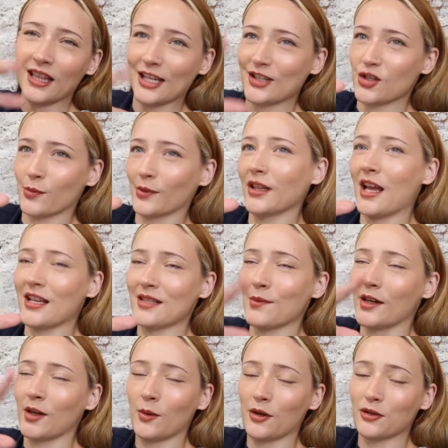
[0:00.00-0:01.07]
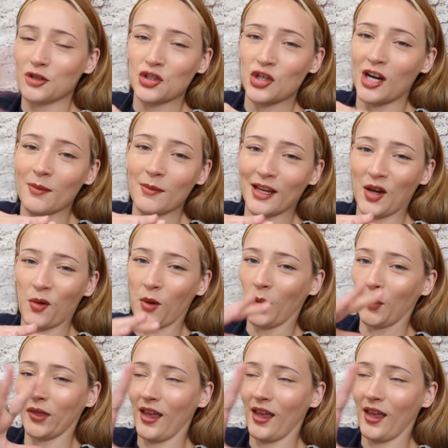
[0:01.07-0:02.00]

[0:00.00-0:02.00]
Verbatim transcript: like super last minute. We were just trying to make it work with